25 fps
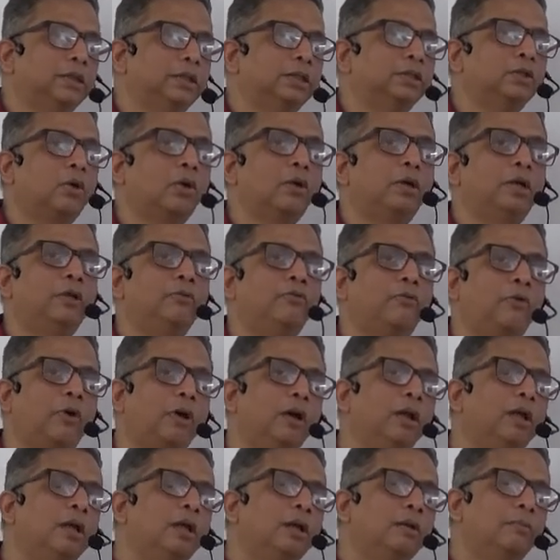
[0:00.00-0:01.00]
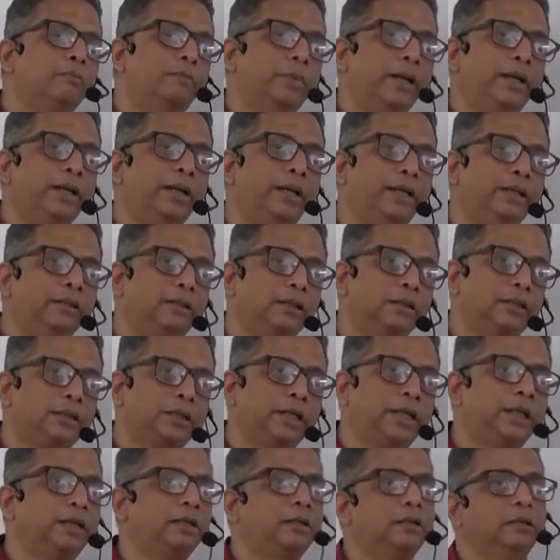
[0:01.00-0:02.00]
this is only for bending the
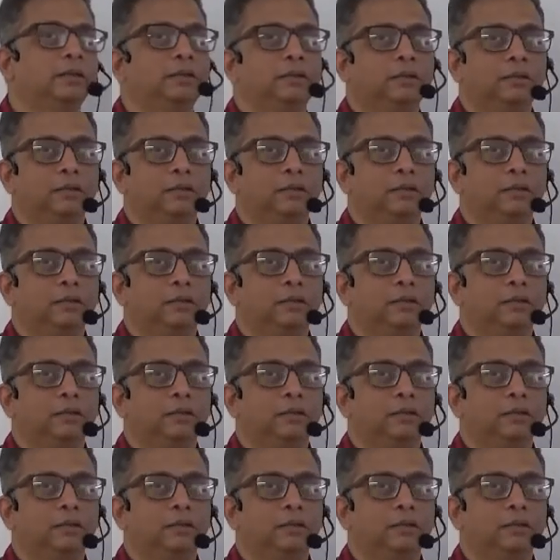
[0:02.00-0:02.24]
straight